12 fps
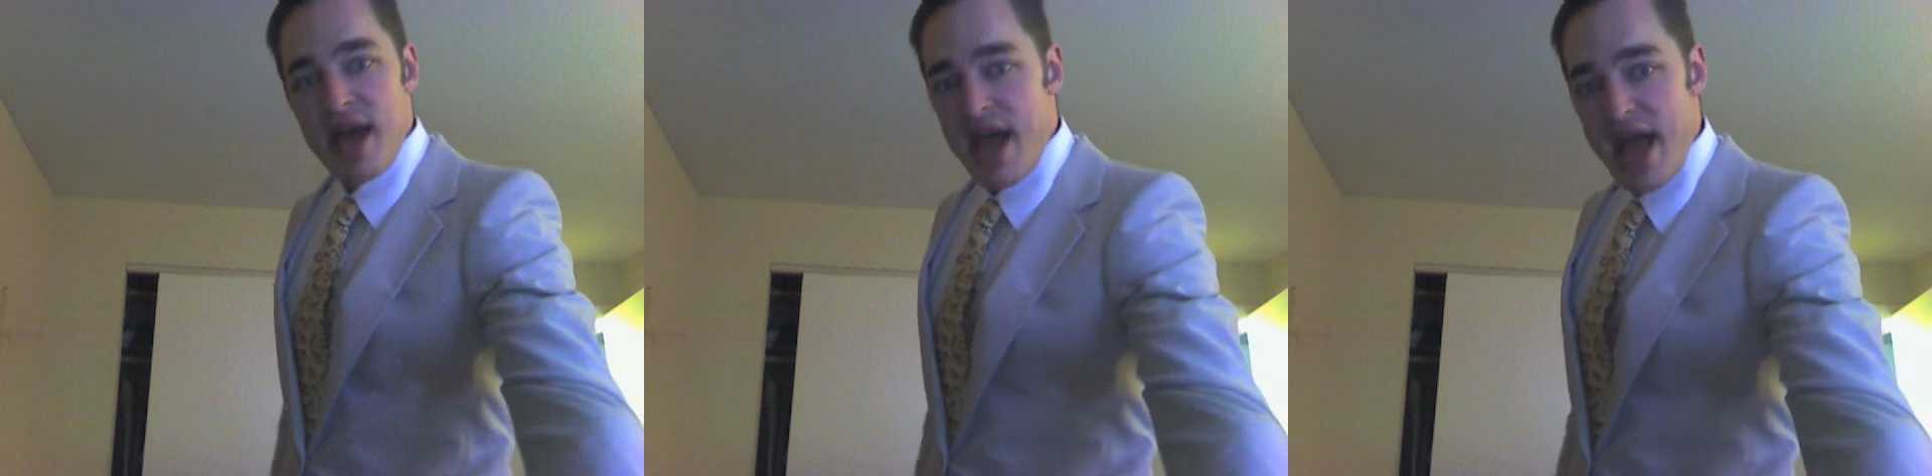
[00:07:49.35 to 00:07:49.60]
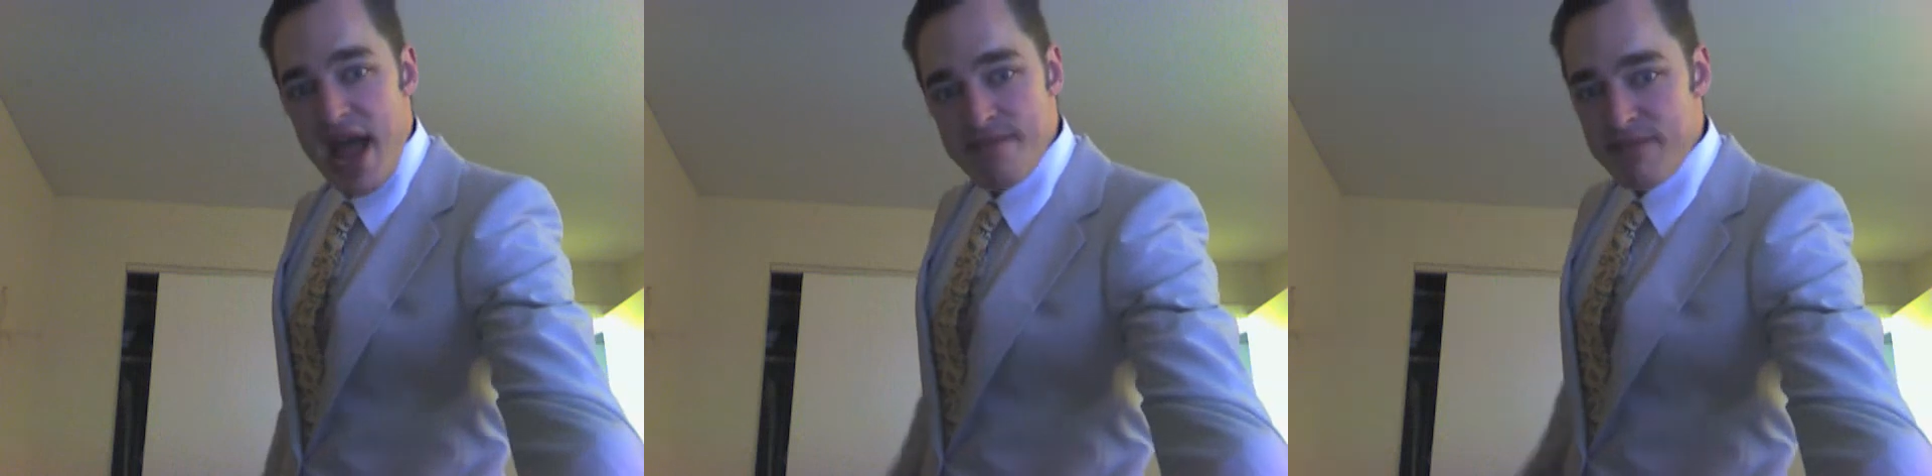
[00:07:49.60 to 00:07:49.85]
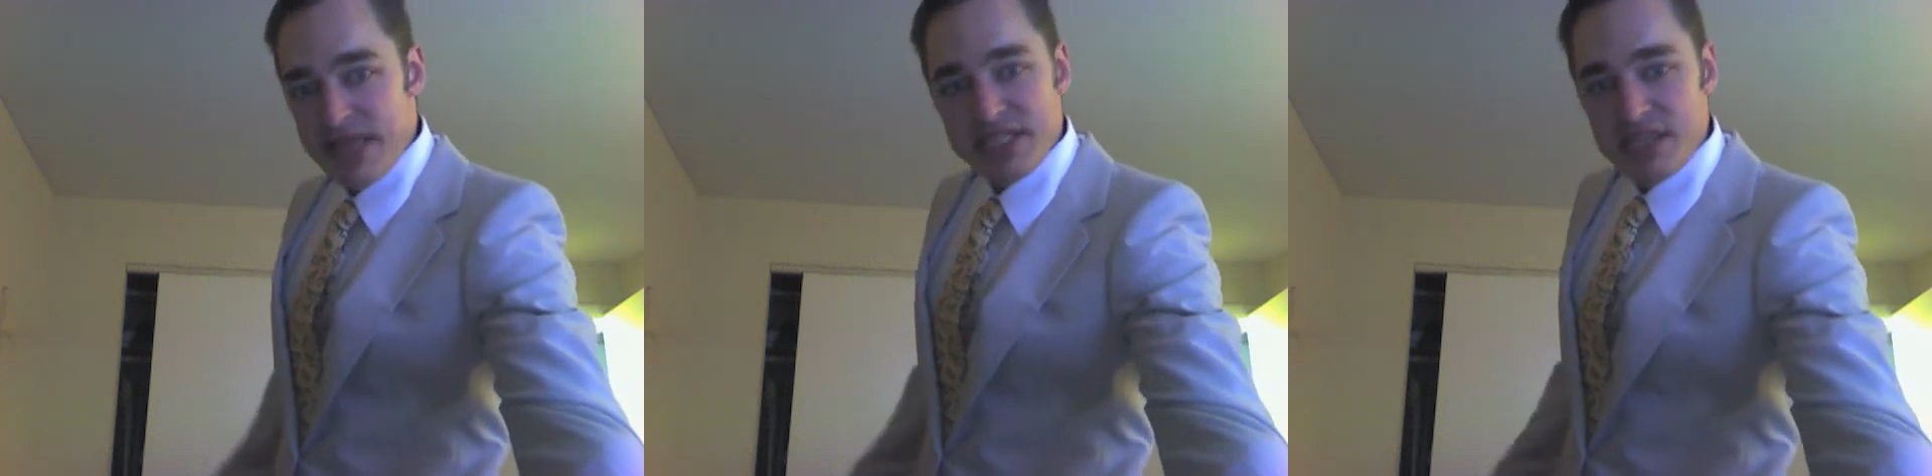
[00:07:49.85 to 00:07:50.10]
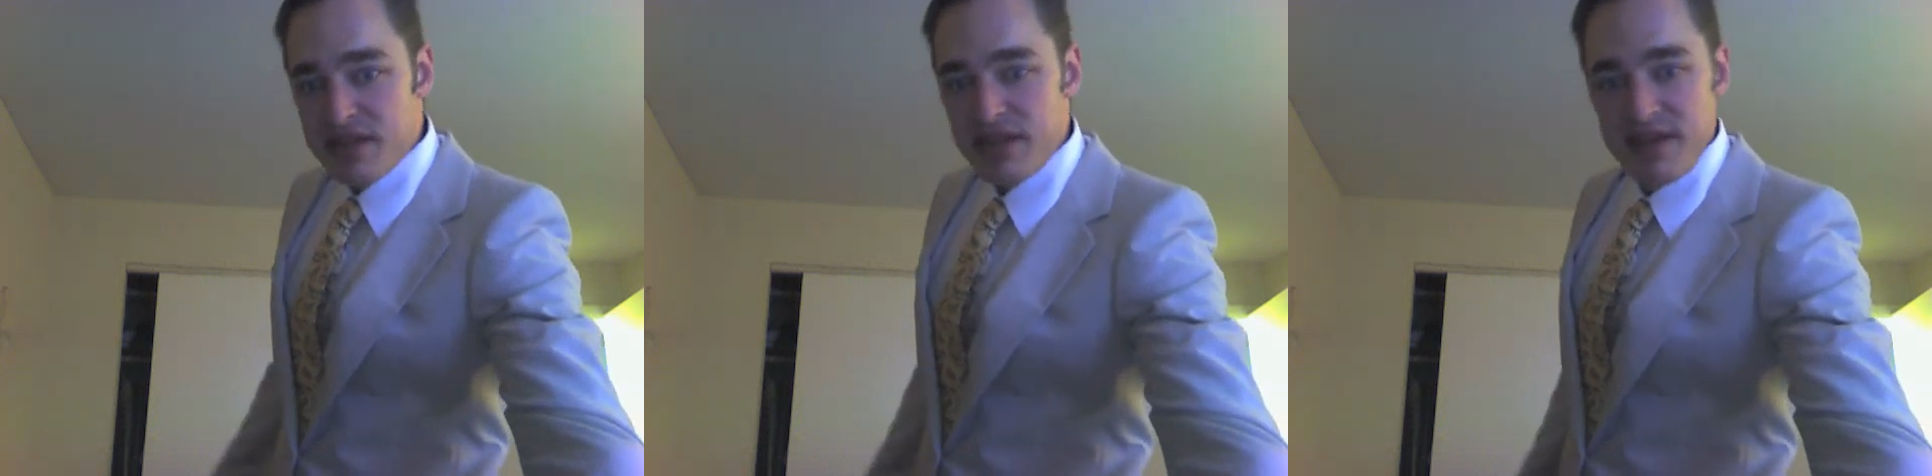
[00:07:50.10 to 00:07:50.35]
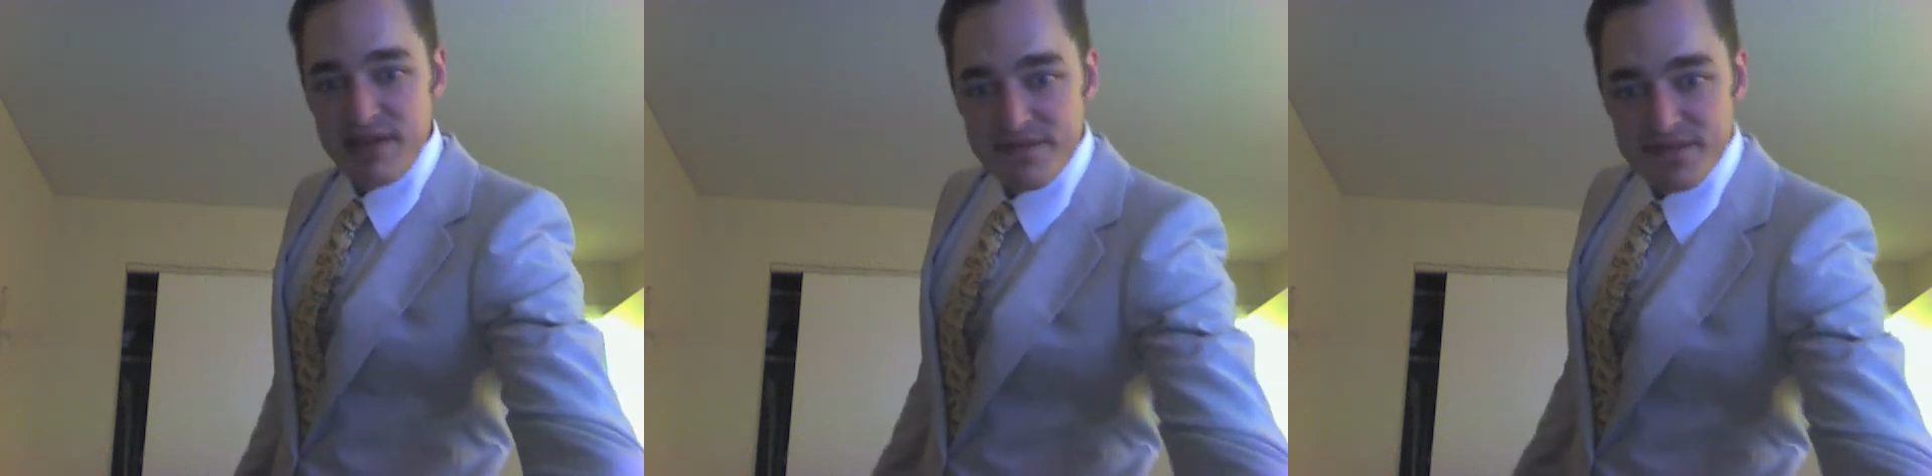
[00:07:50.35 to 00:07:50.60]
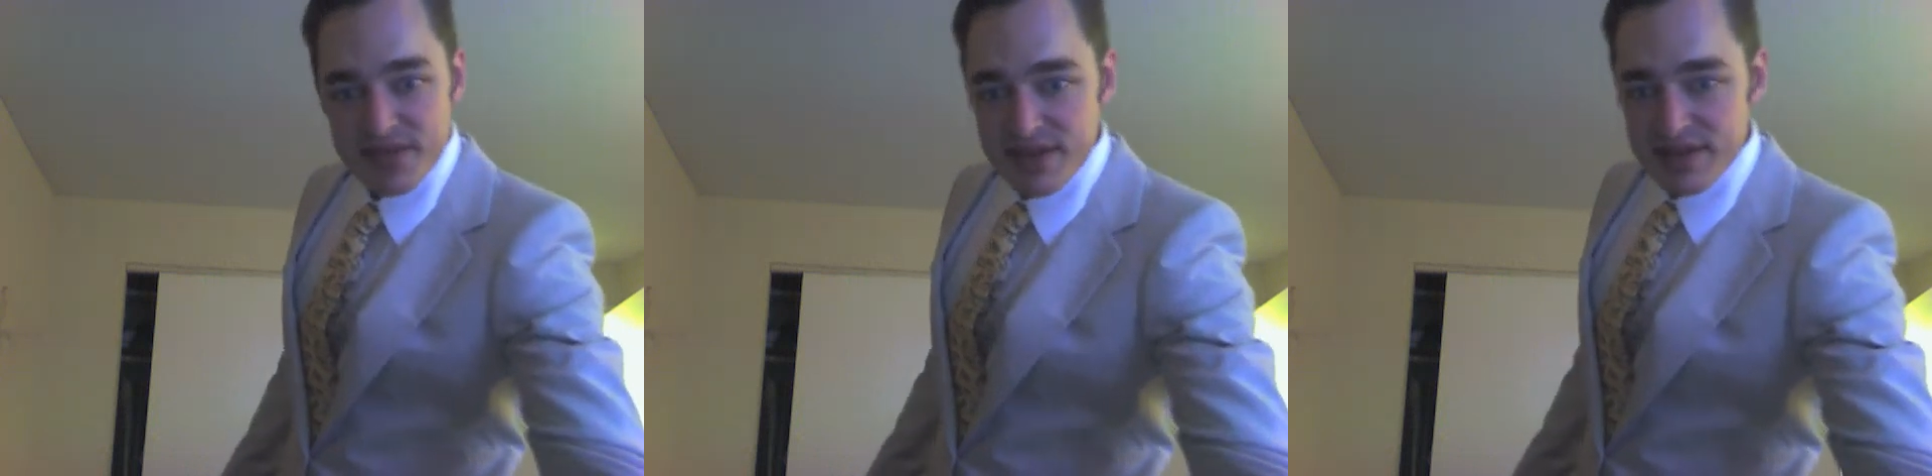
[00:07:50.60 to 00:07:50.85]
And basically,
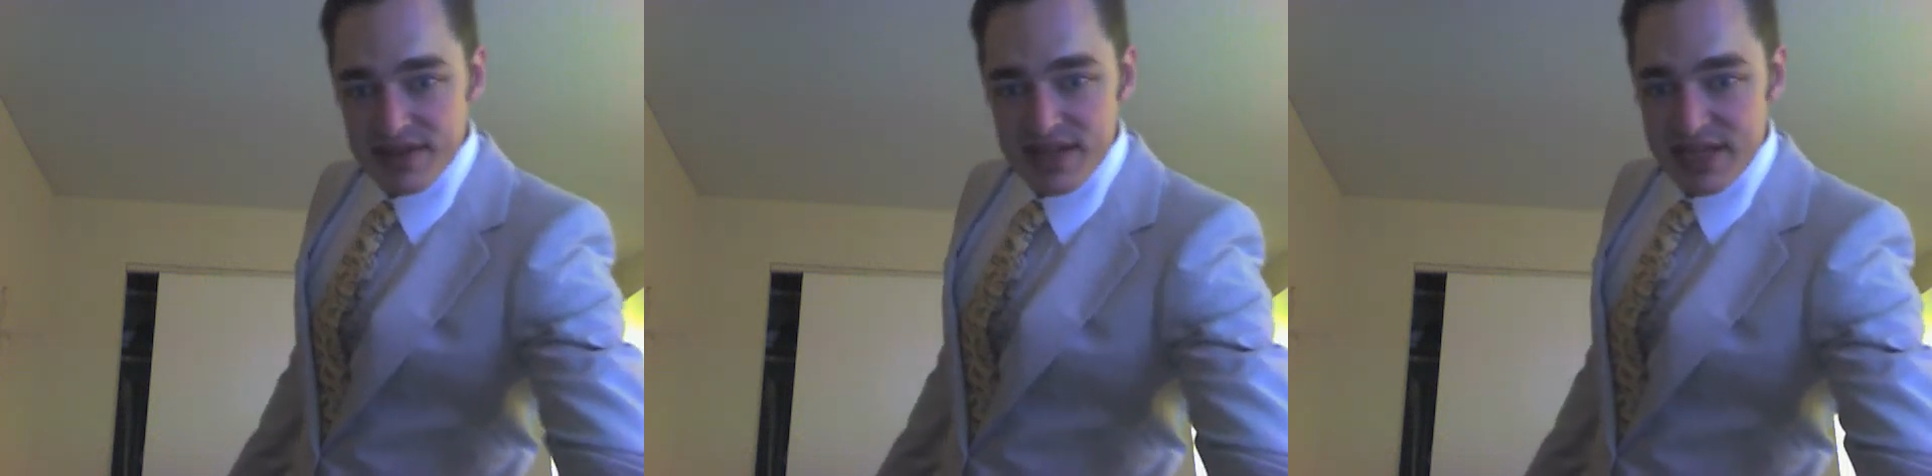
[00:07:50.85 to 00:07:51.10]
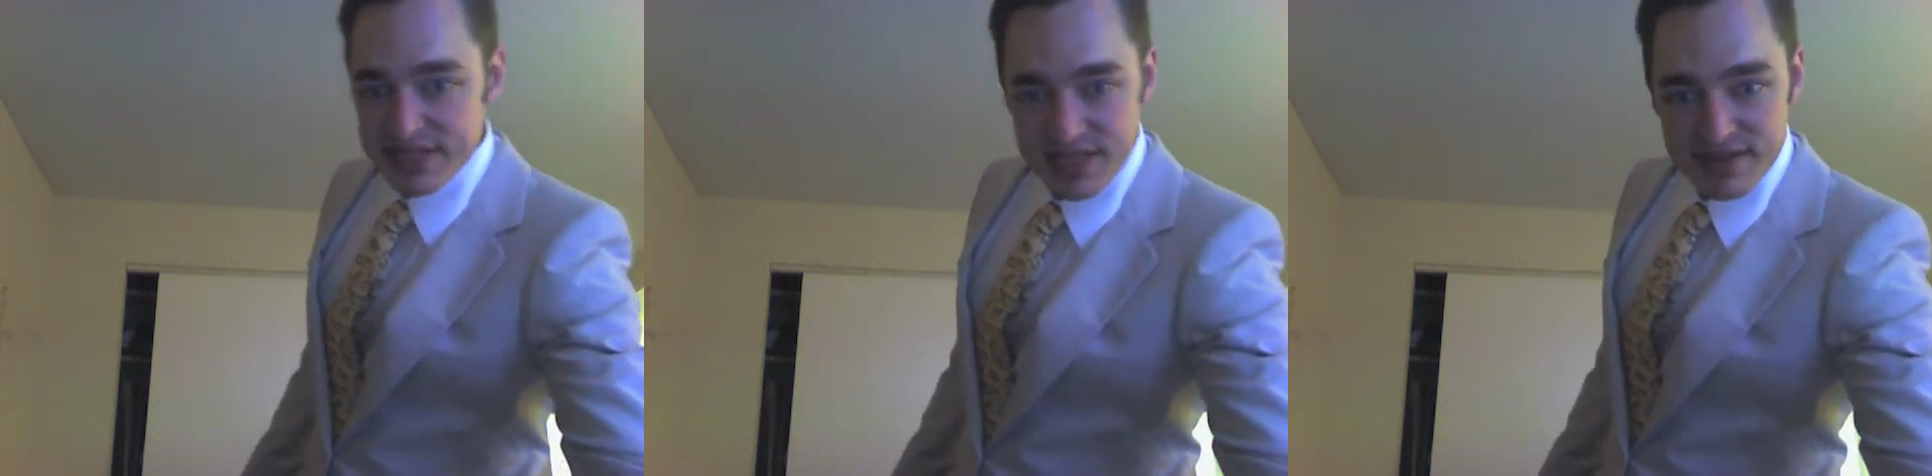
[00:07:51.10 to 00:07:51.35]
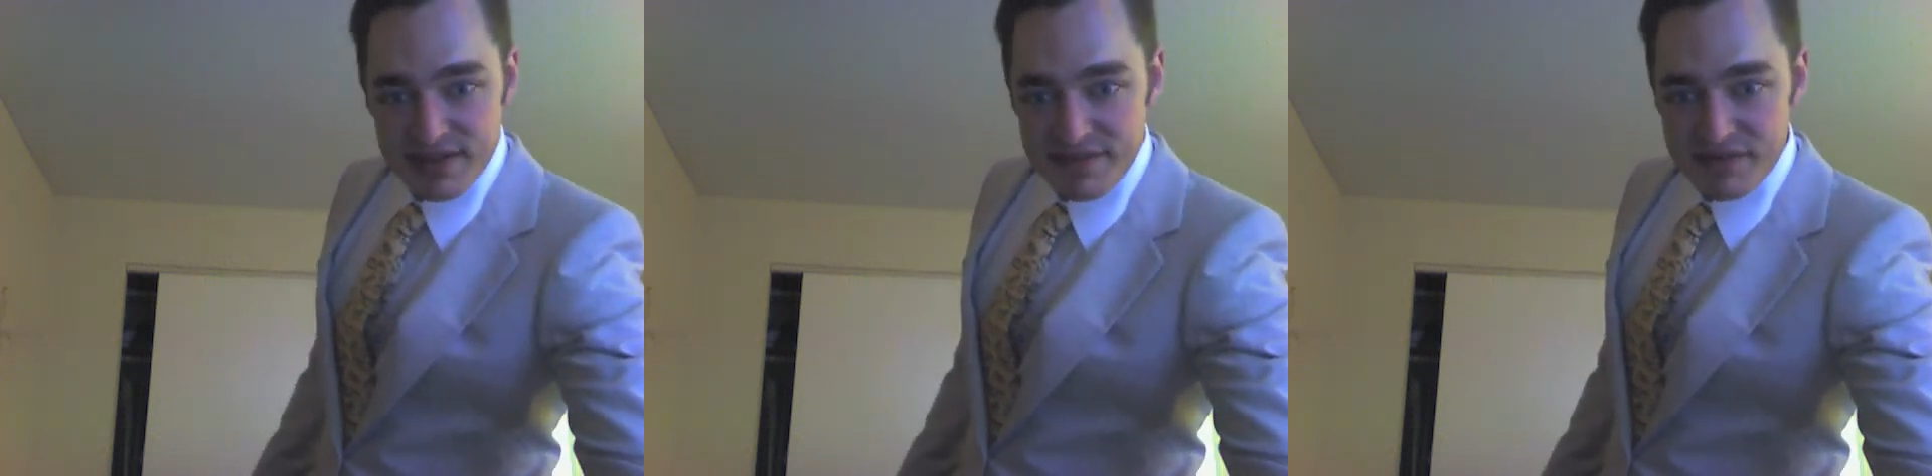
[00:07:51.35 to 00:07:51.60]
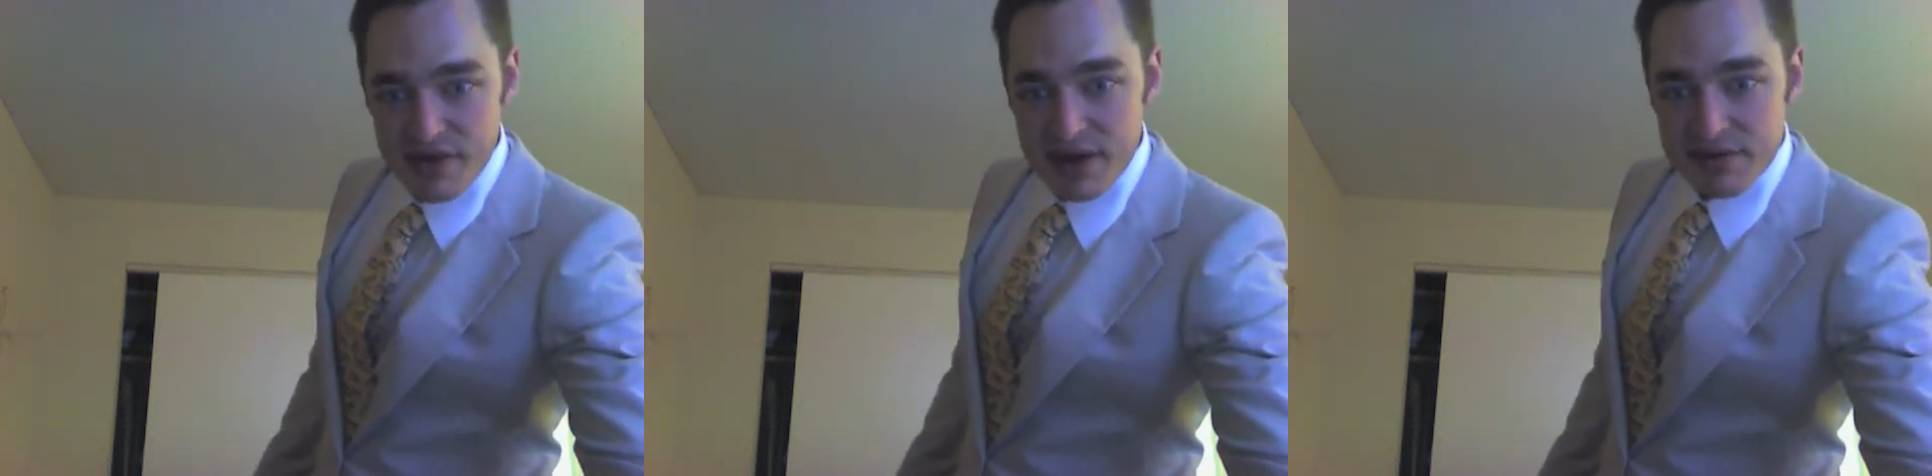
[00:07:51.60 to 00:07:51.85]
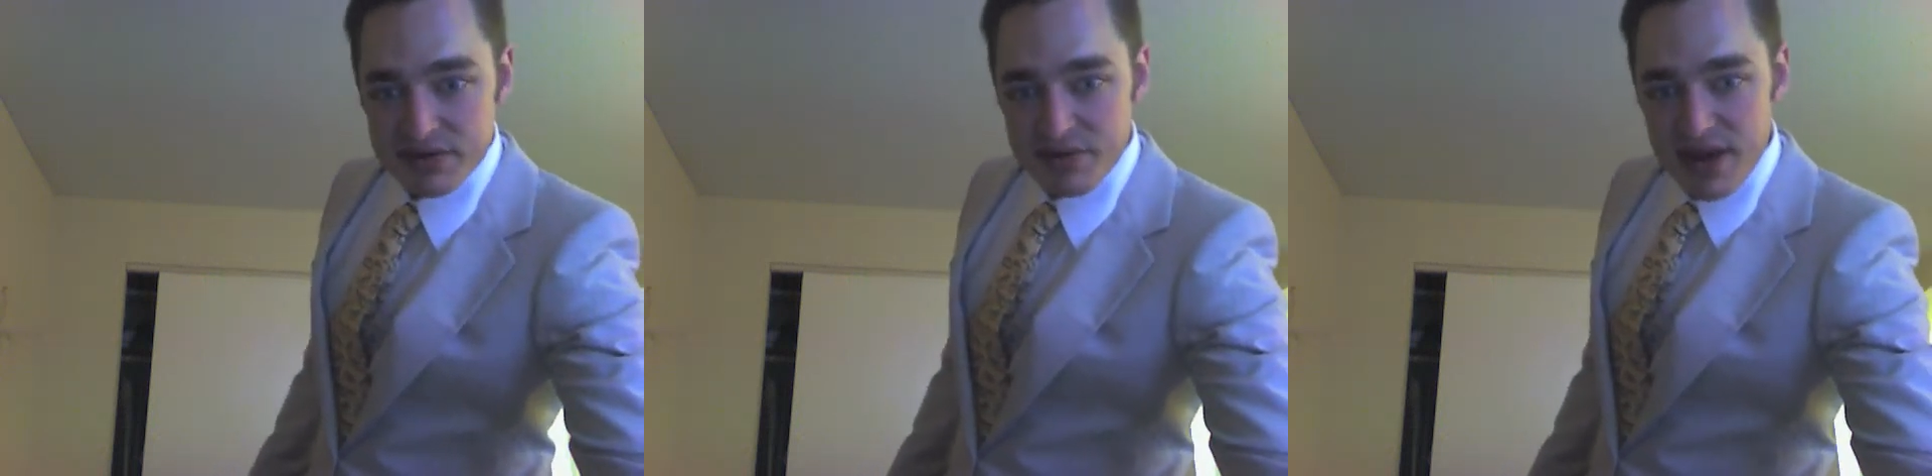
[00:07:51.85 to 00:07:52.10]
that's the end of the fragrance.